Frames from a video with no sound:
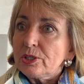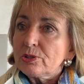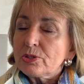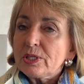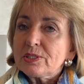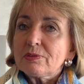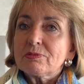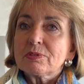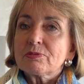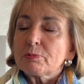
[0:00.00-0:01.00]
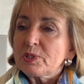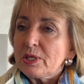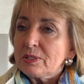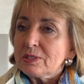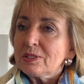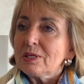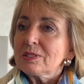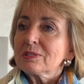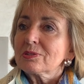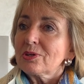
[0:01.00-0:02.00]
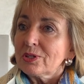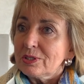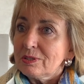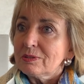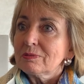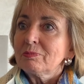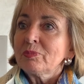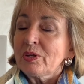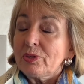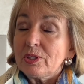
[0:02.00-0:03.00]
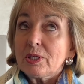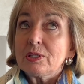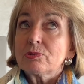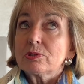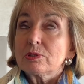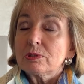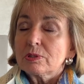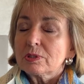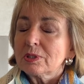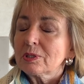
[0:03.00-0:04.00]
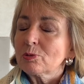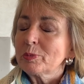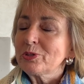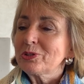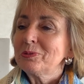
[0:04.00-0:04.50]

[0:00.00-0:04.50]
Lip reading: I suffered from sinusitis, so I did. I think I introduced it, almost.